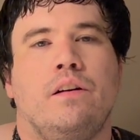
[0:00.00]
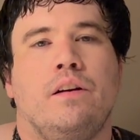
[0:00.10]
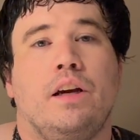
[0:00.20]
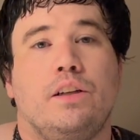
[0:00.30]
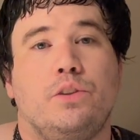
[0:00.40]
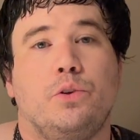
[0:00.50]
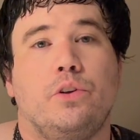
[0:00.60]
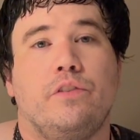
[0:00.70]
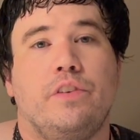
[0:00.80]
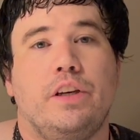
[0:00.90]
Got a
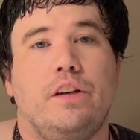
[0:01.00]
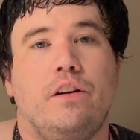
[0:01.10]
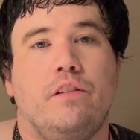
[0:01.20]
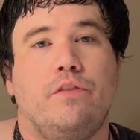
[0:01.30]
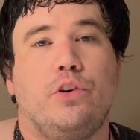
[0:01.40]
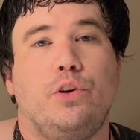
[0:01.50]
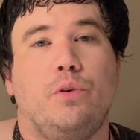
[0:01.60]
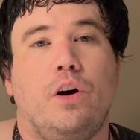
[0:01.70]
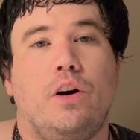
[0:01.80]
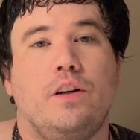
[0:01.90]
shorter vid for
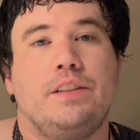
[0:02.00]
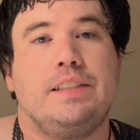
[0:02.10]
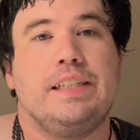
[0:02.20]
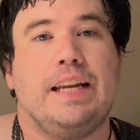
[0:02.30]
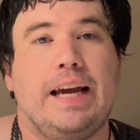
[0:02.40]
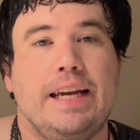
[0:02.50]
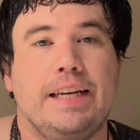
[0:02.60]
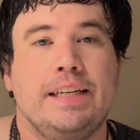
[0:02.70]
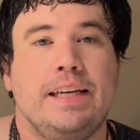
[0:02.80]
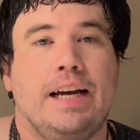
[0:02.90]
you all
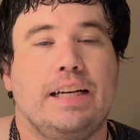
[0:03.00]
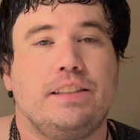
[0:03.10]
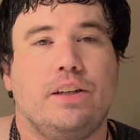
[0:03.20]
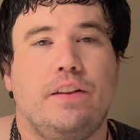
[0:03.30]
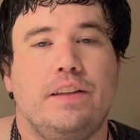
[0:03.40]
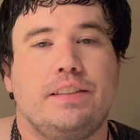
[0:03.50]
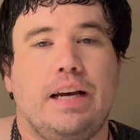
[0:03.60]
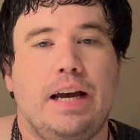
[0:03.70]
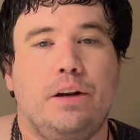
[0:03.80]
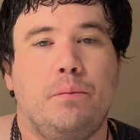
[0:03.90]
tonight. I saw this
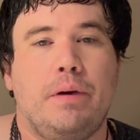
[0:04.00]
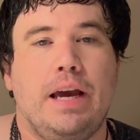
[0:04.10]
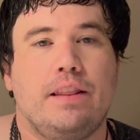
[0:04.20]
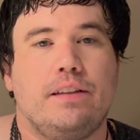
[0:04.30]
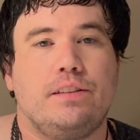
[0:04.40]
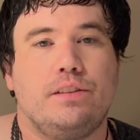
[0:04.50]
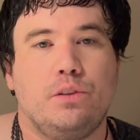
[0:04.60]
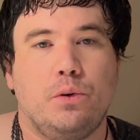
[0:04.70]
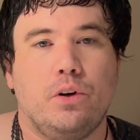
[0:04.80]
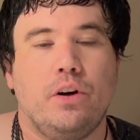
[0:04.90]
item at the
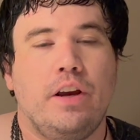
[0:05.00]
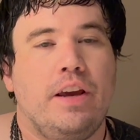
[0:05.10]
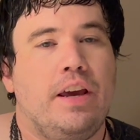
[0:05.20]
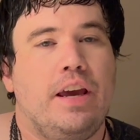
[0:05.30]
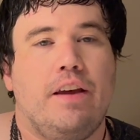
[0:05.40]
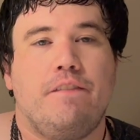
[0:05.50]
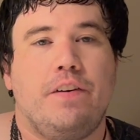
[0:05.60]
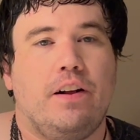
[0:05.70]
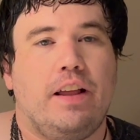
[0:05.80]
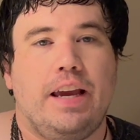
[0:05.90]
store and
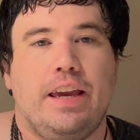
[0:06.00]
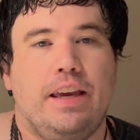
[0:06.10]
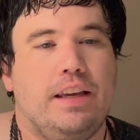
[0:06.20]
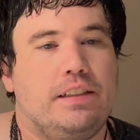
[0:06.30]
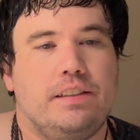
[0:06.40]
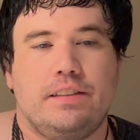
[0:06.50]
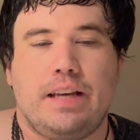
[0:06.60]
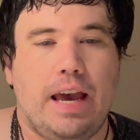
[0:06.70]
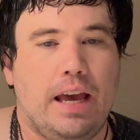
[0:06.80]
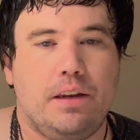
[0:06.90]
felt like it just
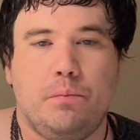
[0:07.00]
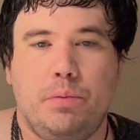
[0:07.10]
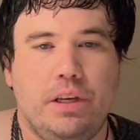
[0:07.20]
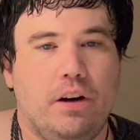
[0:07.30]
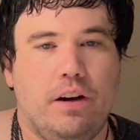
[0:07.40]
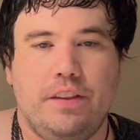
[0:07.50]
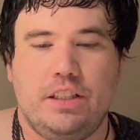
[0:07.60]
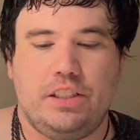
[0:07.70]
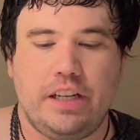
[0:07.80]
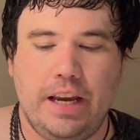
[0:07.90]
had to be on the
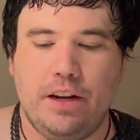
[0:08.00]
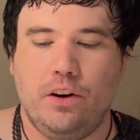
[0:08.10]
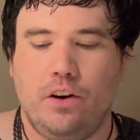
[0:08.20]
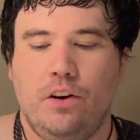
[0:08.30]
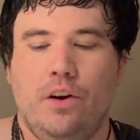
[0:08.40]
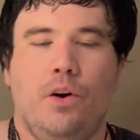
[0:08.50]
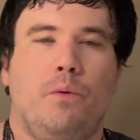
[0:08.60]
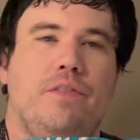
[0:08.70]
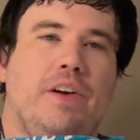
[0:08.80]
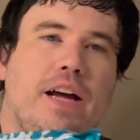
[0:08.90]
channel.
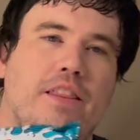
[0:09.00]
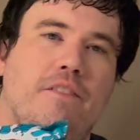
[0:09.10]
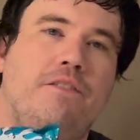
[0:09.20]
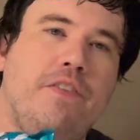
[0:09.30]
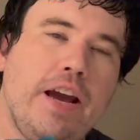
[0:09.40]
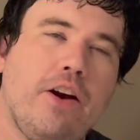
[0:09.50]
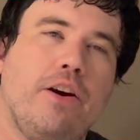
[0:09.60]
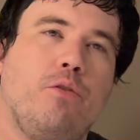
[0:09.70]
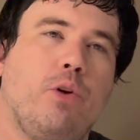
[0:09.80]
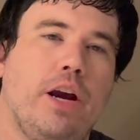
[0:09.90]
We've got the
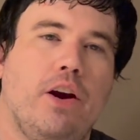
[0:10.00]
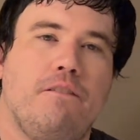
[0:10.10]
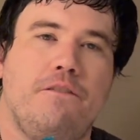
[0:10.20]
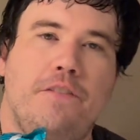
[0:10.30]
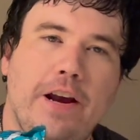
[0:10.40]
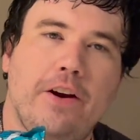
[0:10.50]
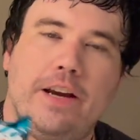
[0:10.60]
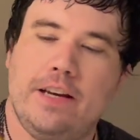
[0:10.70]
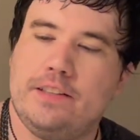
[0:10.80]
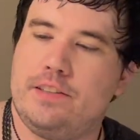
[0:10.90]
very rare,
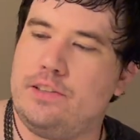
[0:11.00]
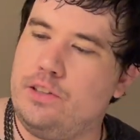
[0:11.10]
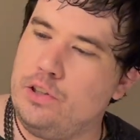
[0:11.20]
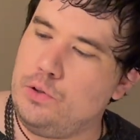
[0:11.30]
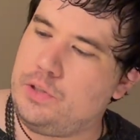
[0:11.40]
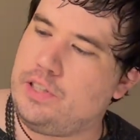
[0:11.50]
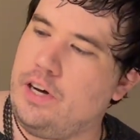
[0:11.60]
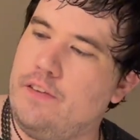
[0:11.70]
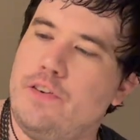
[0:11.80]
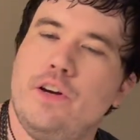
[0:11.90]
very
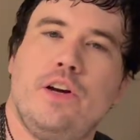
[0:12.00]
exclusive